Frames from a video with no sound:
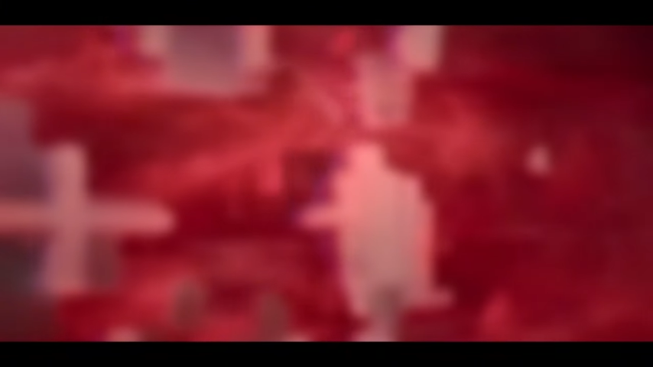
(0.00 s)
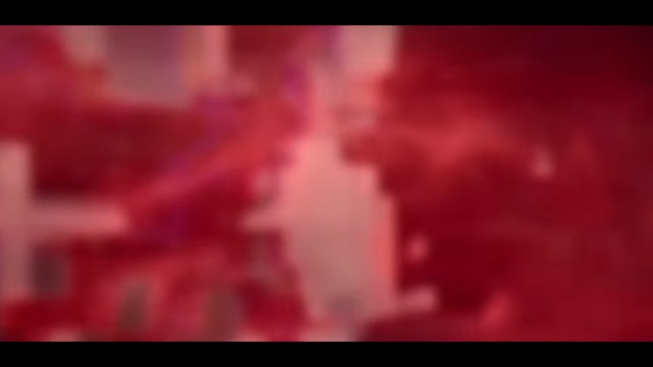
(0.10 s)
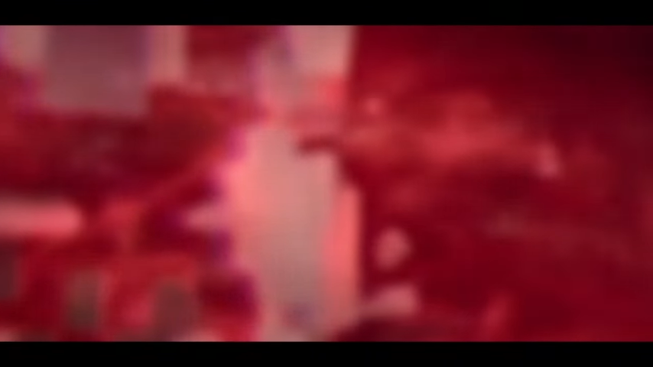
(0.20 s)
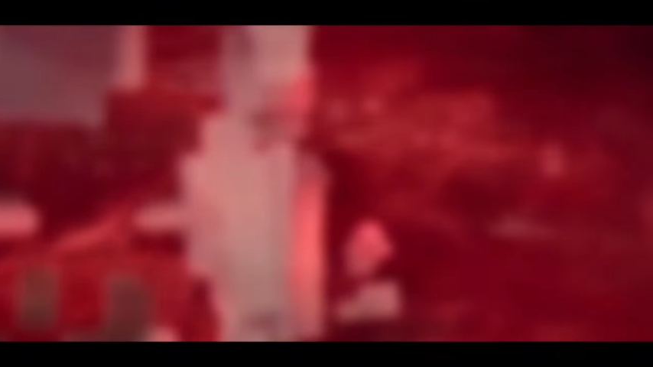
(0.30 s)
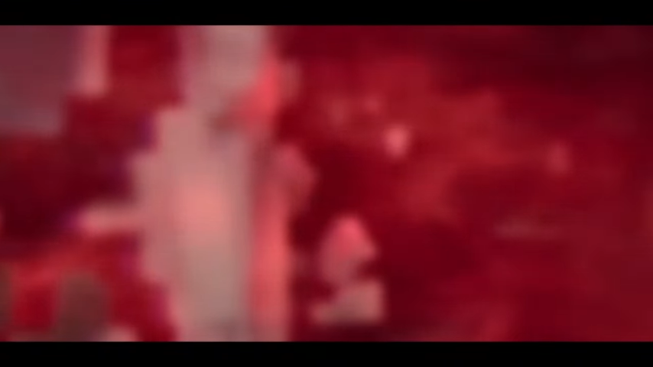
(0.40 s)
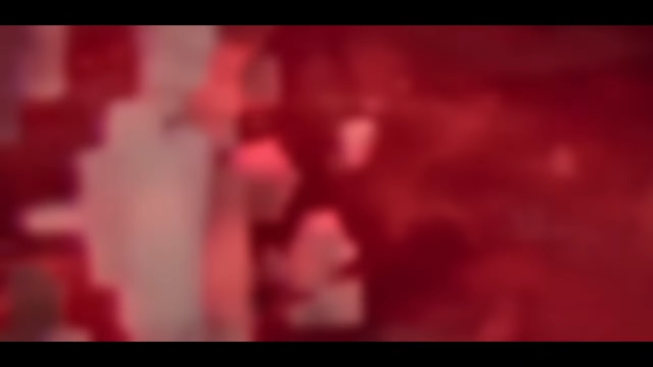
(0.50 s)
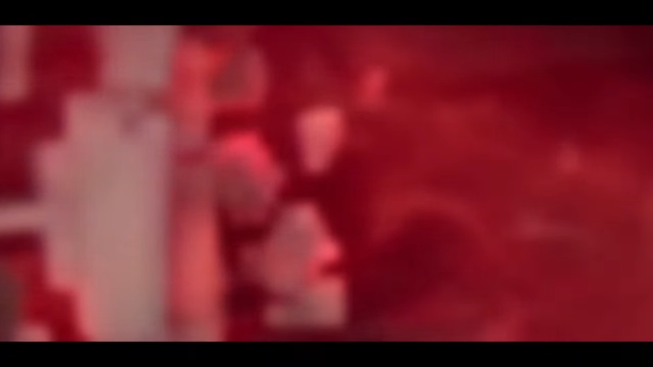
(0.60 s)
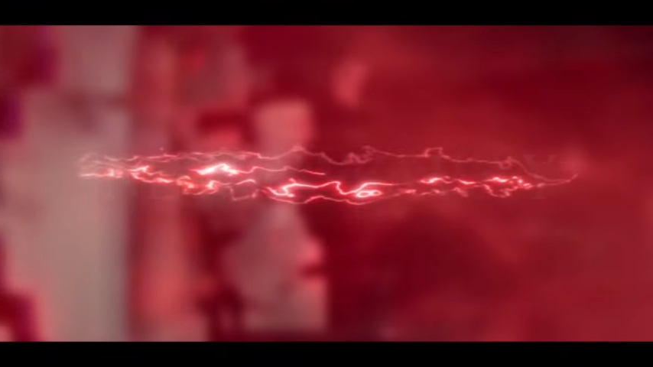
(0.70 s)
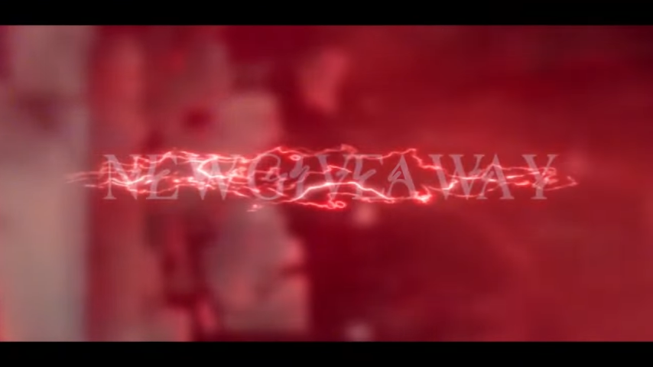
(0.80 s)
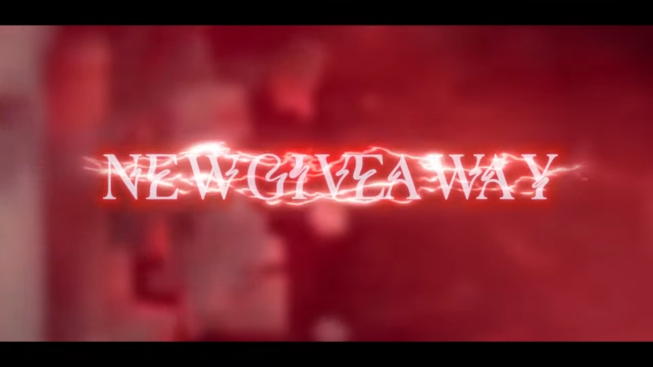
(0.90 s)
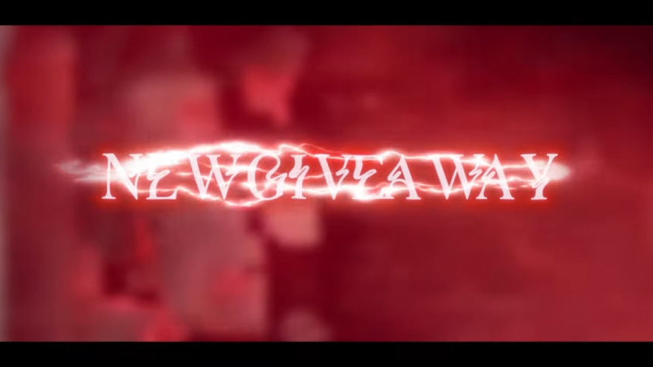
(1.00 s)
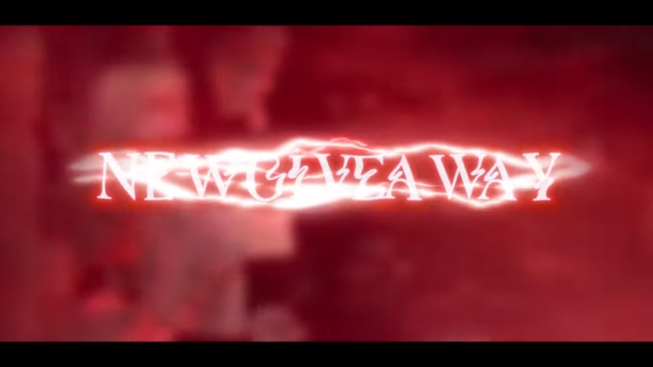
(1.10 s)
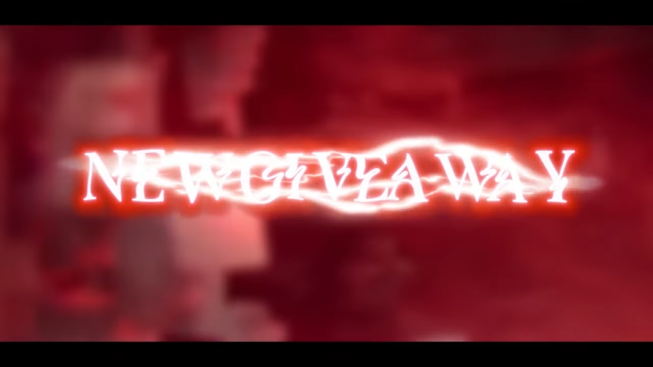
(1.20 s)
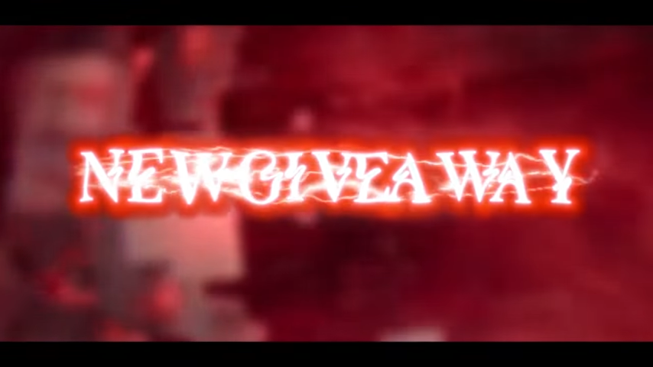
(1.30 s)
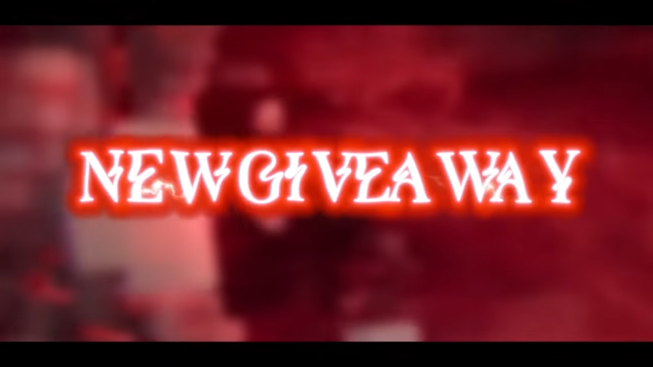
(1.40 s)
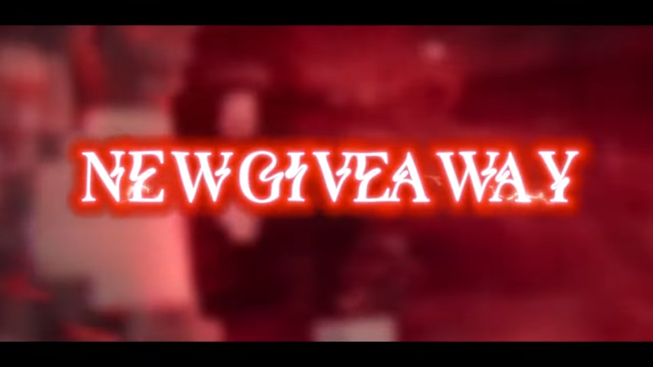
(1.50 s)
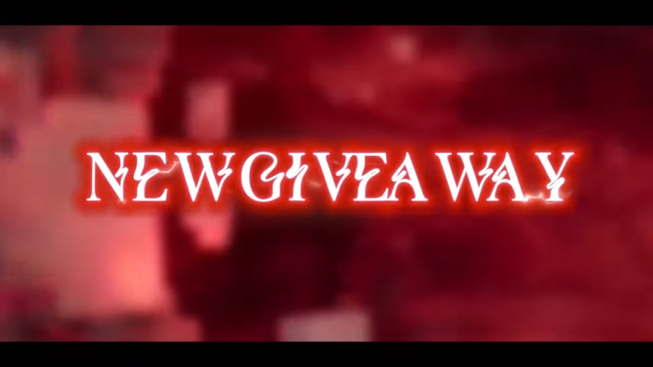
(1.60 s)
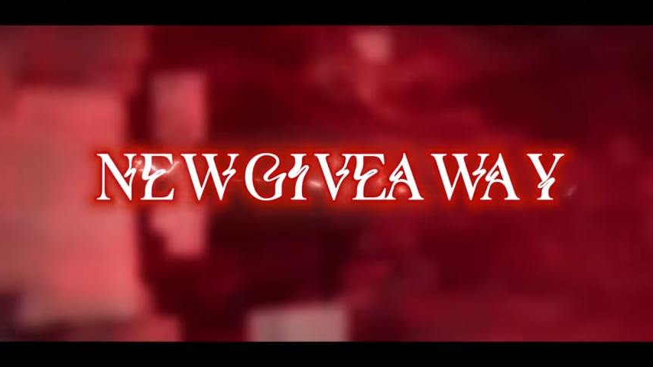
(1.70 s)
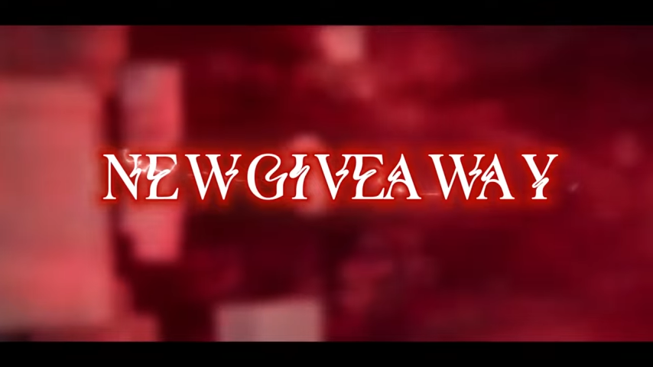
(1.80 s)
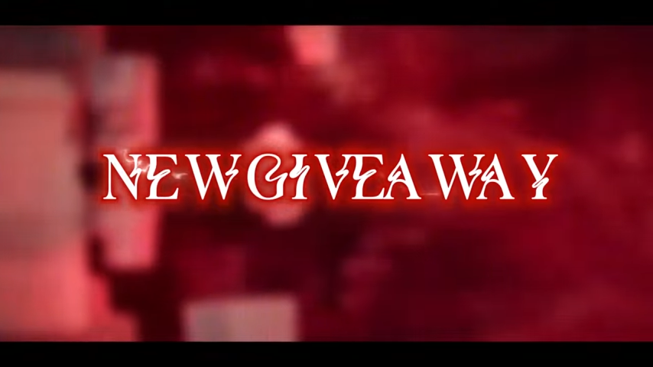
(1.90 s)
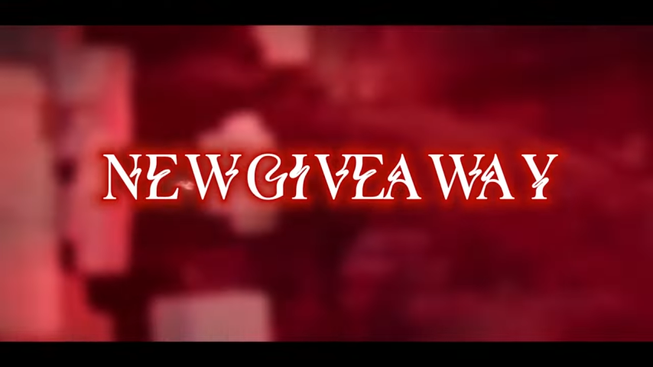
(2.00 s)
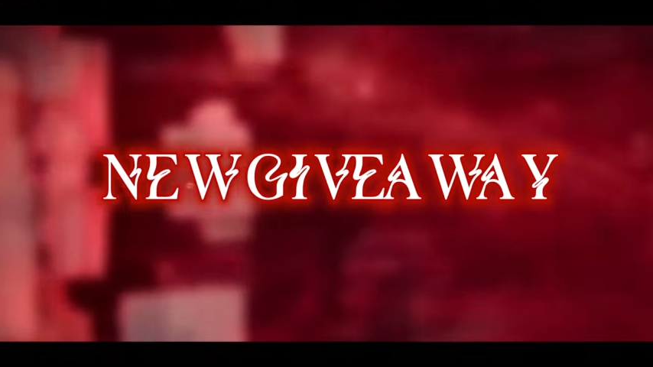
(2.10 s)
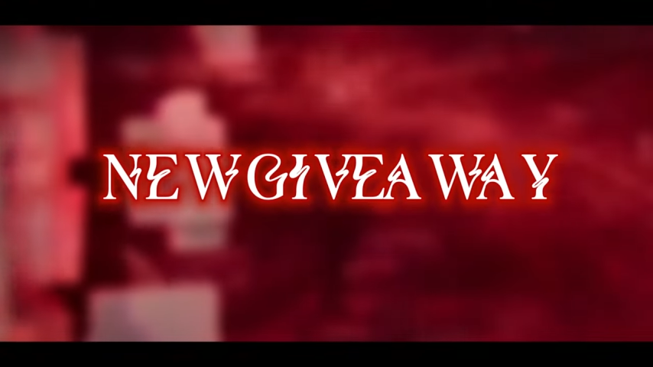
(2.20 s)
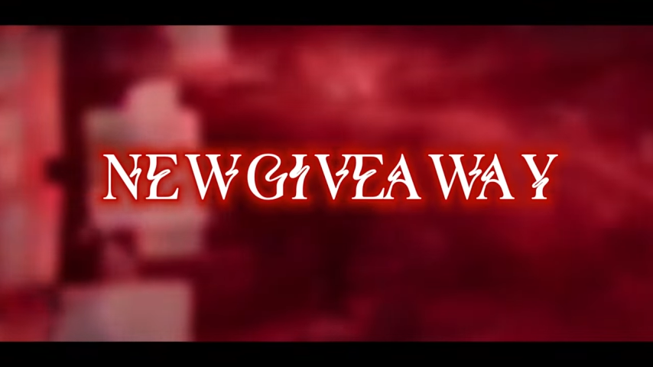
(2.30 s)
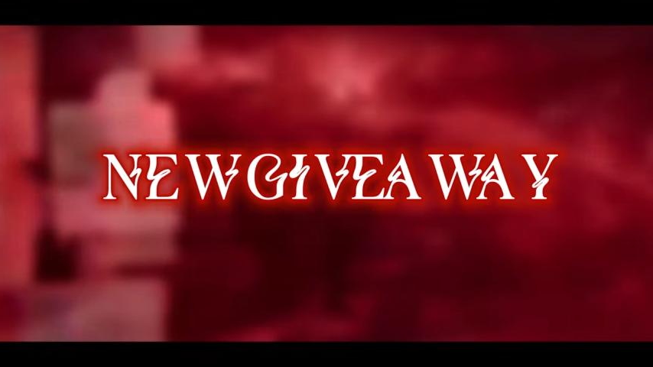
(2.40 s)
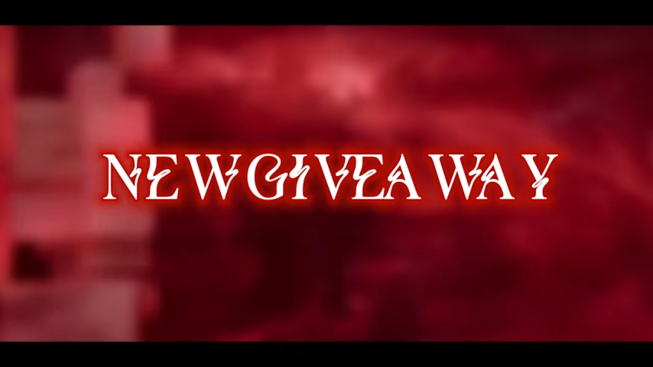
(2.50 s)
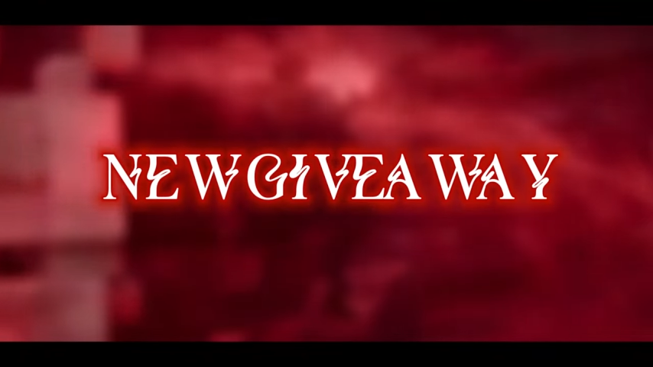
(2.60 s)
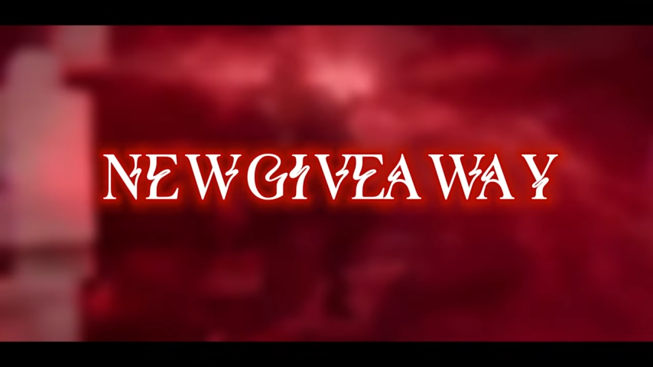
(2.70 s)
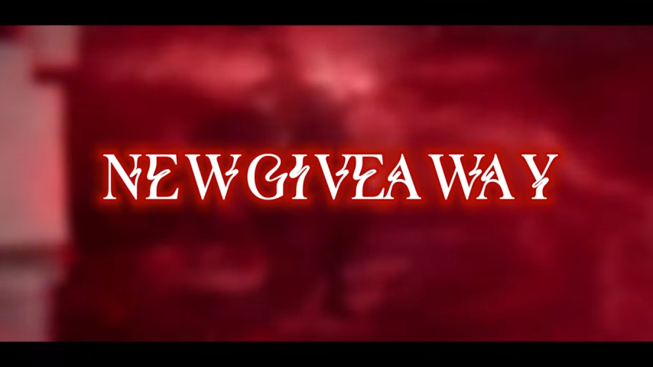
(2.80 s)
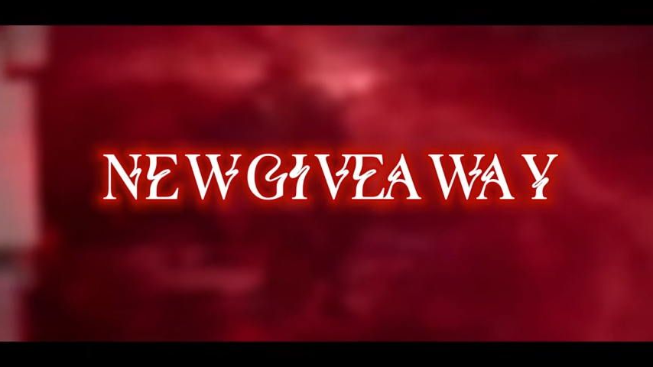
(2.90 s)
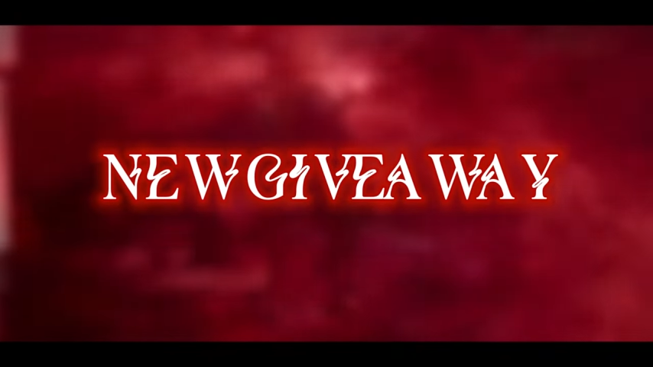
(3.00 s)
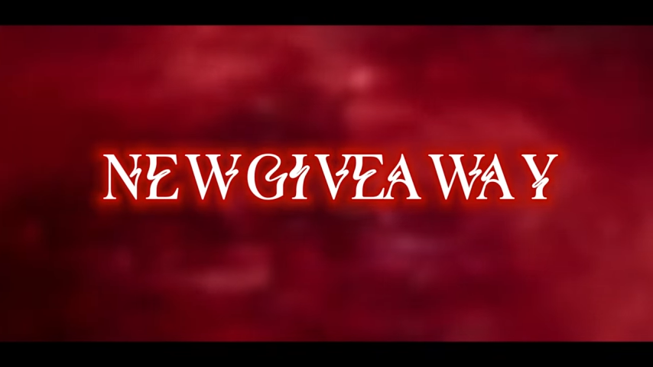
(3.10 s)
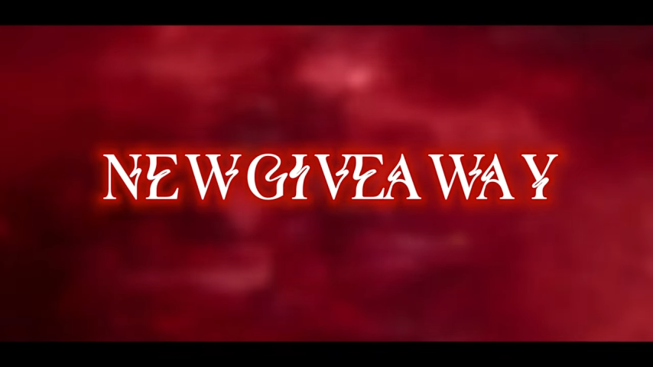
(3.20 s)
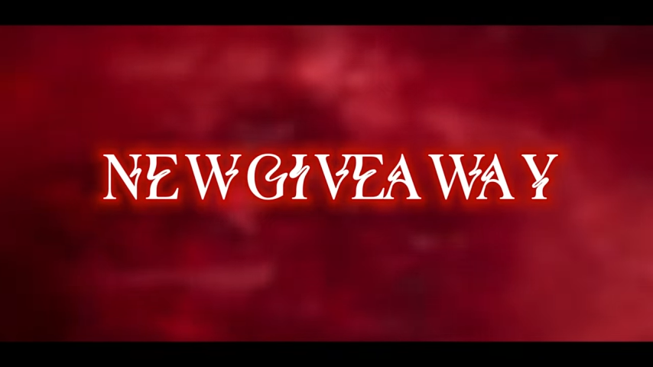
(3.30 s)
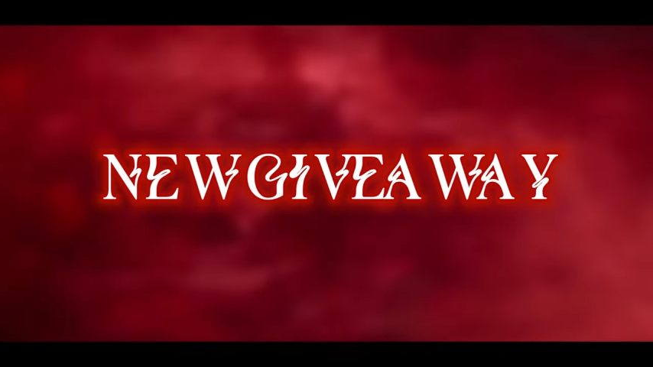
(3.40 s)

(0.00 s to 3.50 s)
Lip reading: [unreadable: no face in view]